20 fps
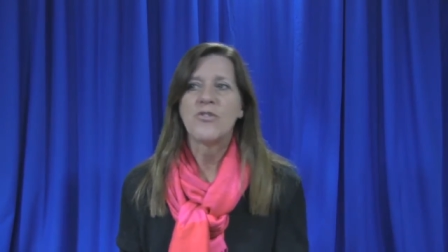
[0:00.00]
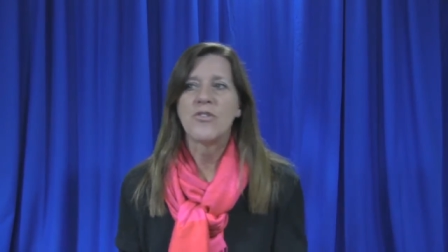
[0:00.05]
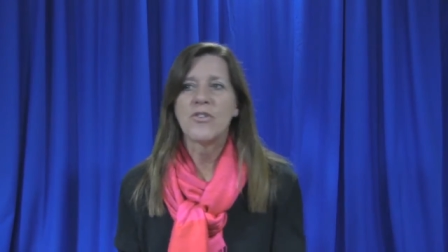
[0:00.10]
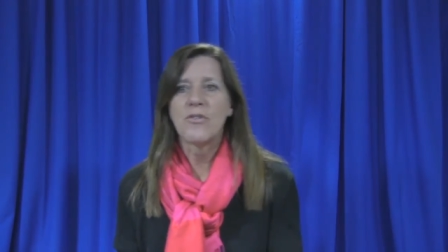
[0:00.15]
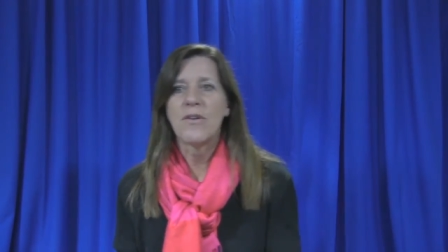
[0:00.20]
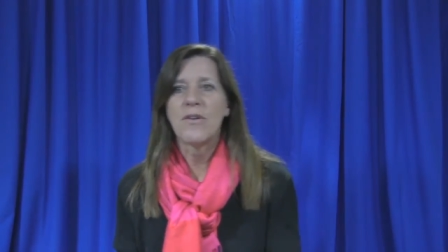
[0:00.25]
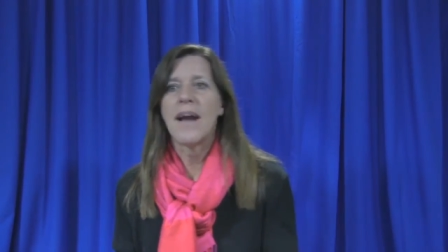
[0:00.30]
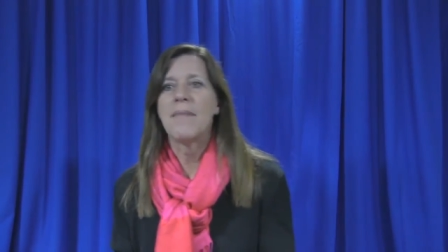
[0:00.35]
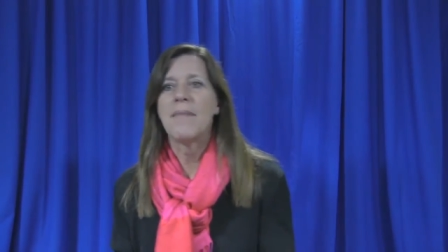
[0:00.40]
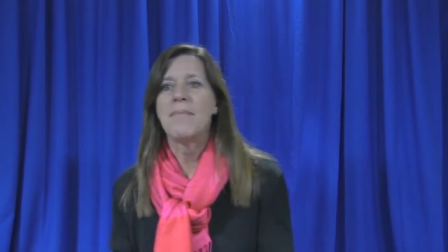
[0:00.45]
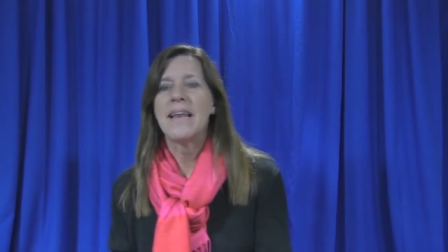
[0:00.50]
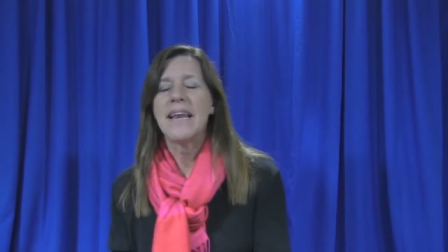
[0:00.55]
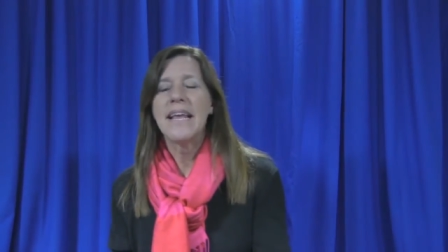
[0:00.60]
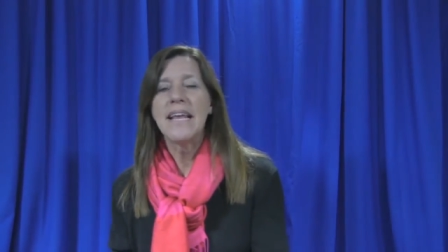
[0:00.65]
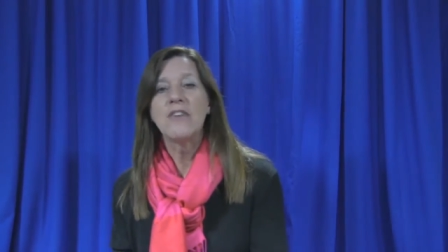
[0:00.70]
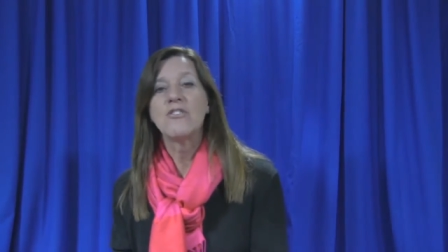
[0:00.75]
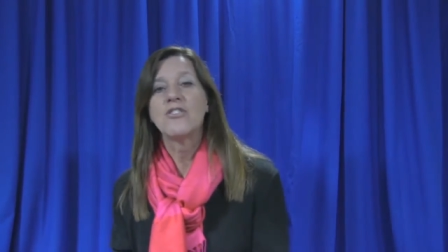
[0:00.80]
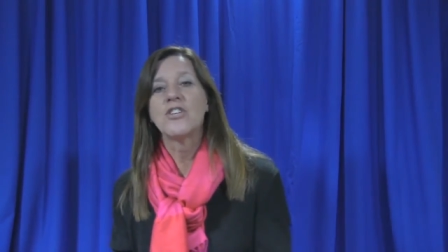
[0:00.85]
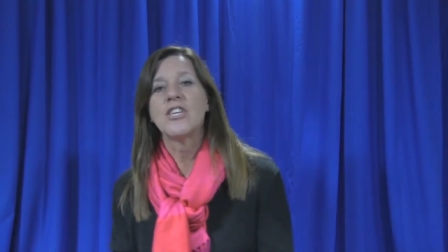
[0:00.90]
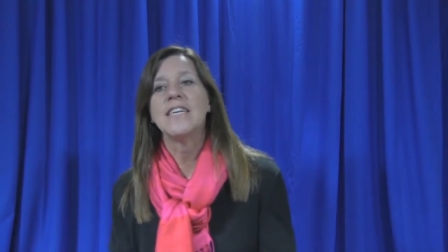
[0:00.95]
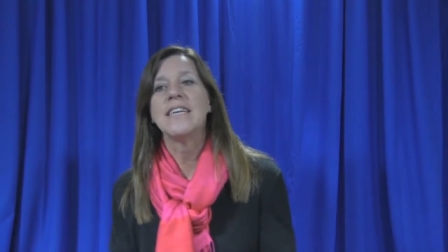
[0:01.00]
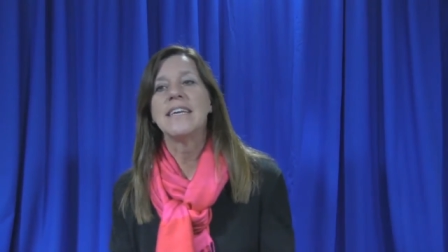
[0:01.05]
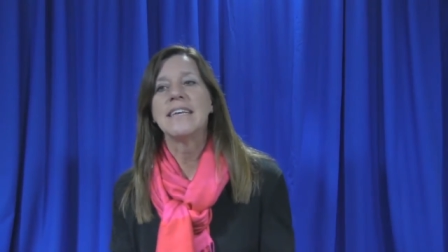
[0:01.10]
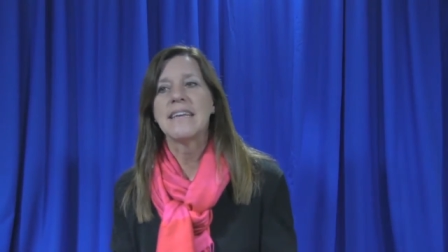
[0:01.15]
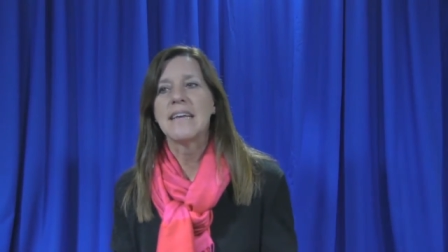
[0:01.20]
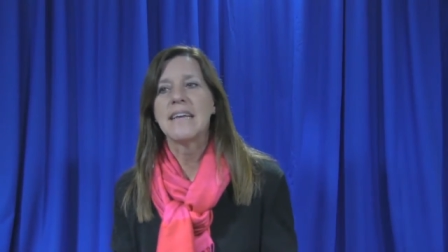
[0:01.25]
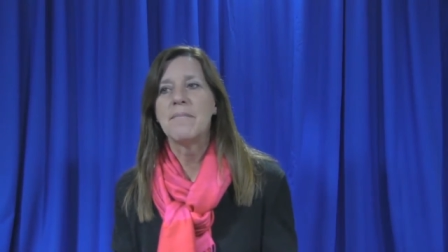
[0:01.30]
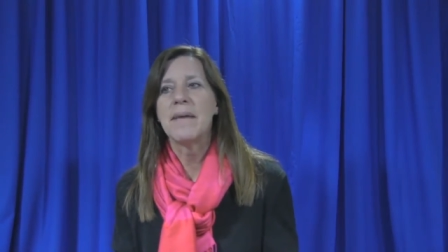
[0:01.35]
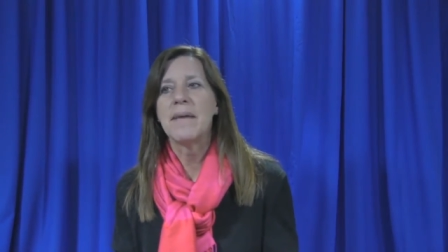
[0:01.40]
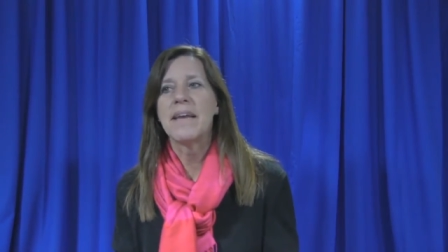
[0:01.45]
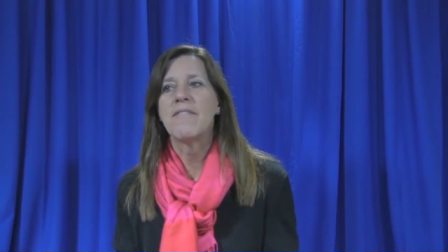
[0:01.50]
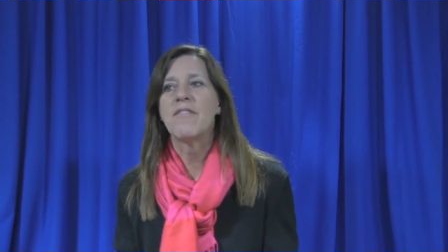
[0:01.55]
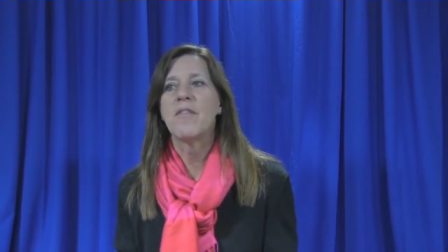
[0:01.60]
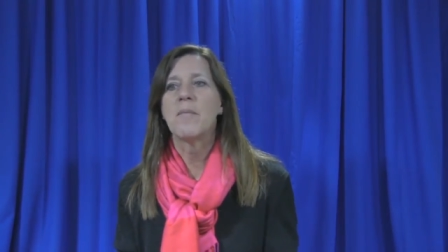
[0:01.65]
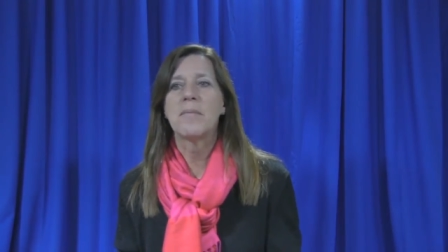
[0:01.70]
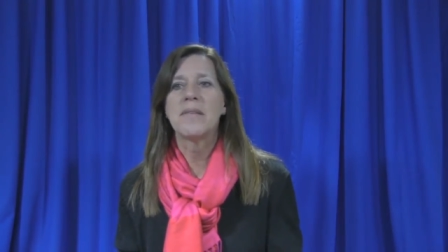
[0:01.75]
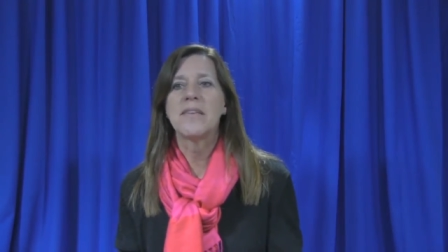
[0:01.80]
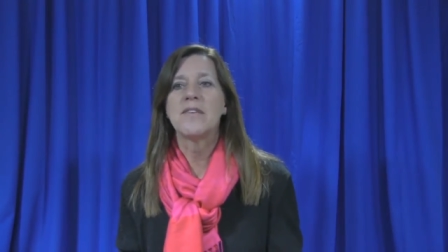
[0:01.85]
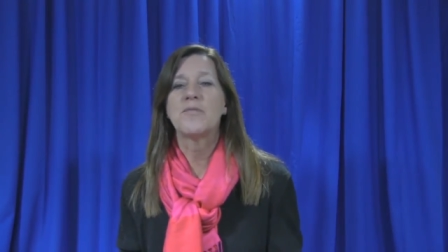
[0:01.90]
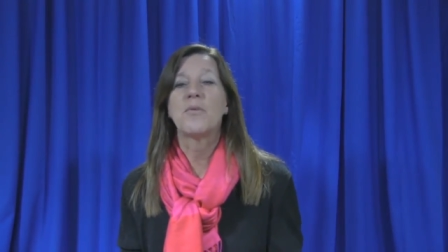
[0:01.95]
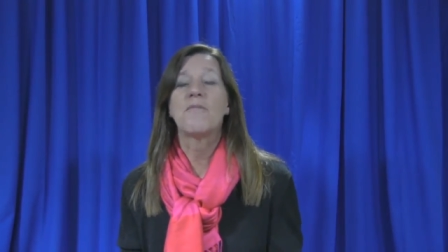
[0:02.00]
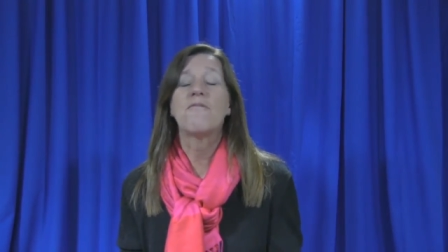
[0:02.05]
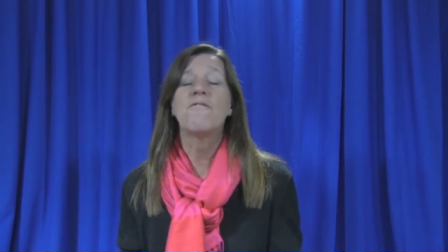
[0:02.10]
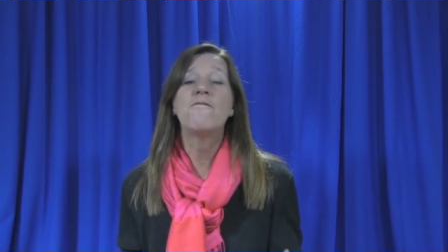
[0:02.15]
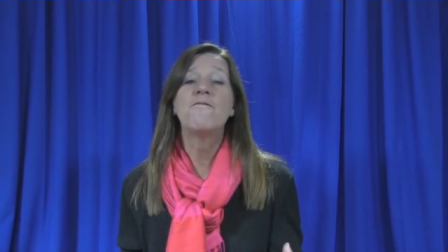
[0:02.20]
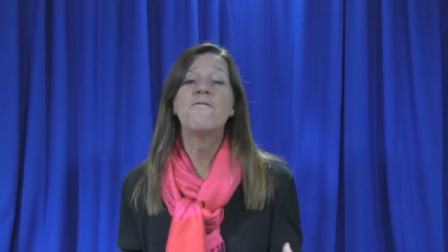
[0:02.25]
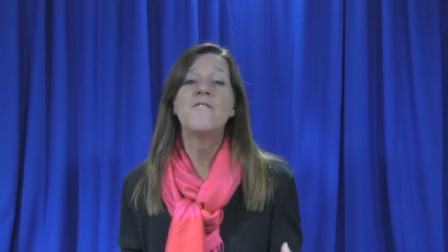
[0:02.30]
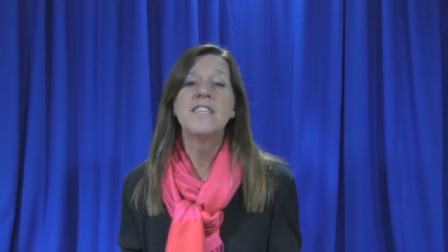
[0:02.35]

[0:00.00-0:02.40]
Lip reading: to a crime that he or she didn't commit if the police were